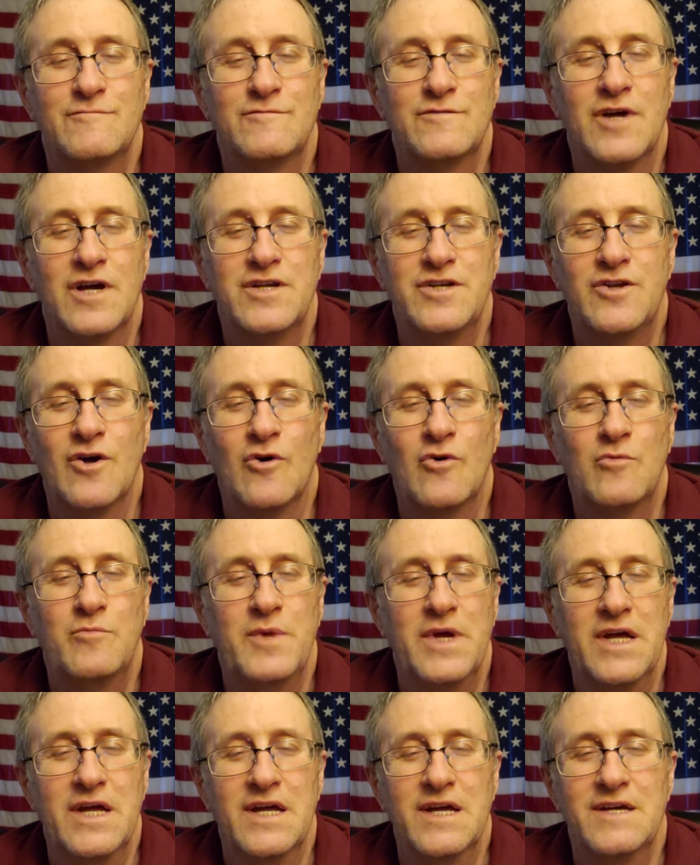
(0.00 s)

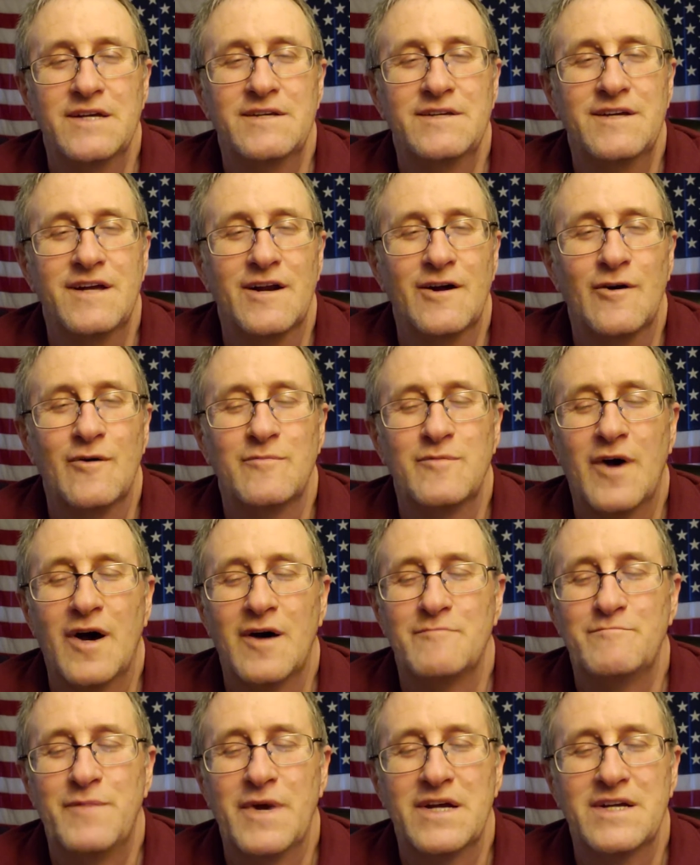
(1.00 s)
Adobe,
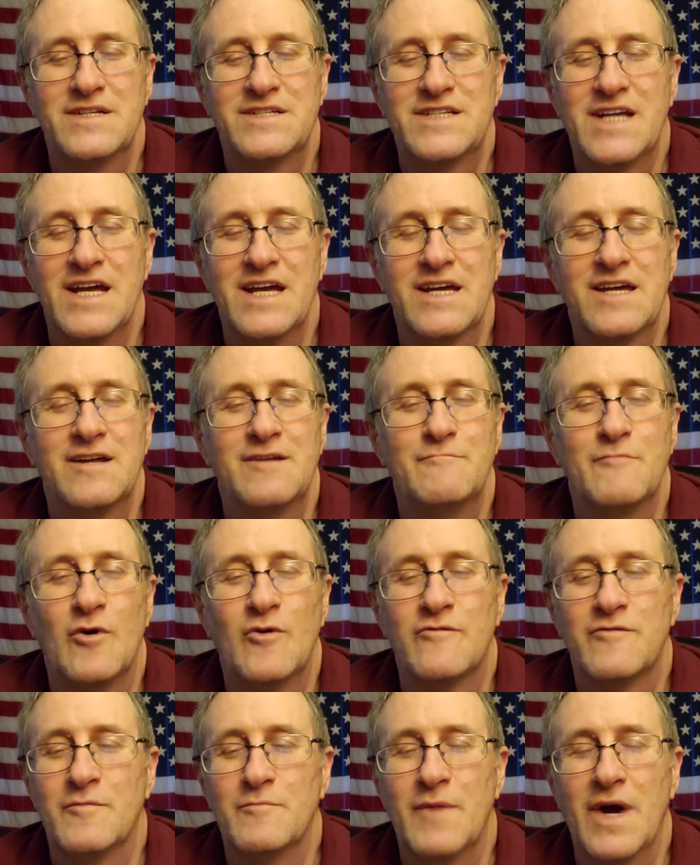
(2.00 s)
taking
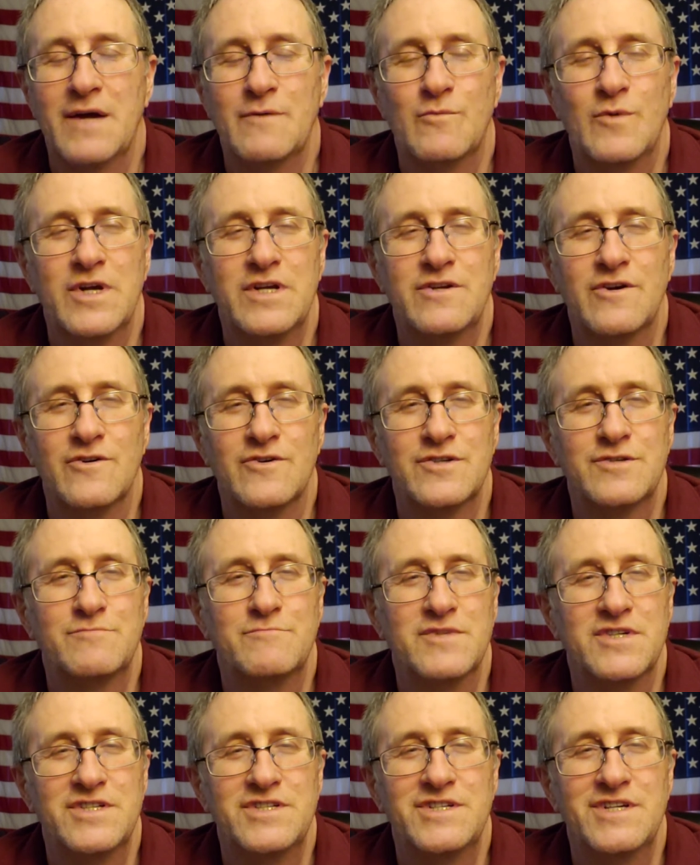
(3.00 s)
over my Windows
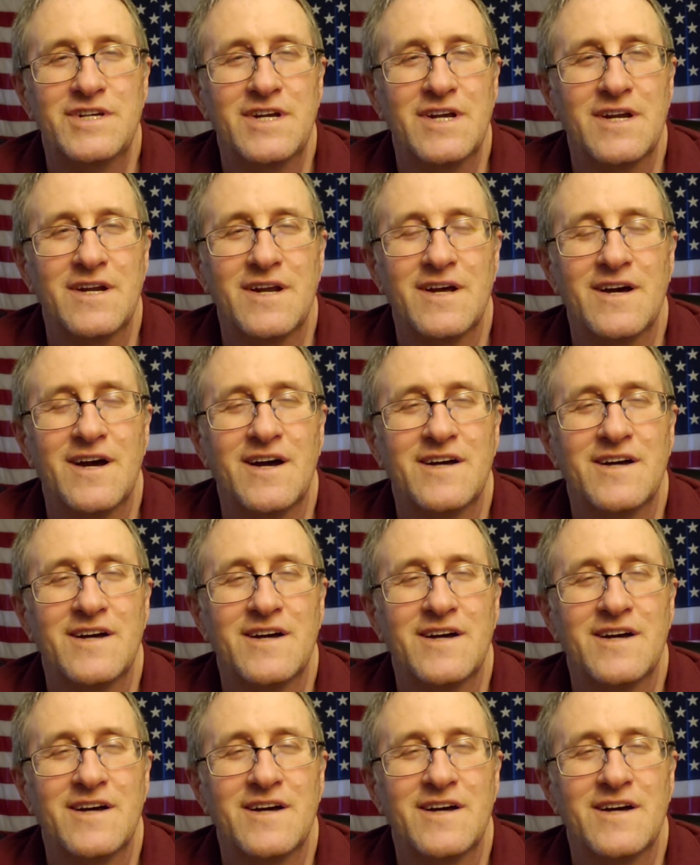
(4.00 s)
machine.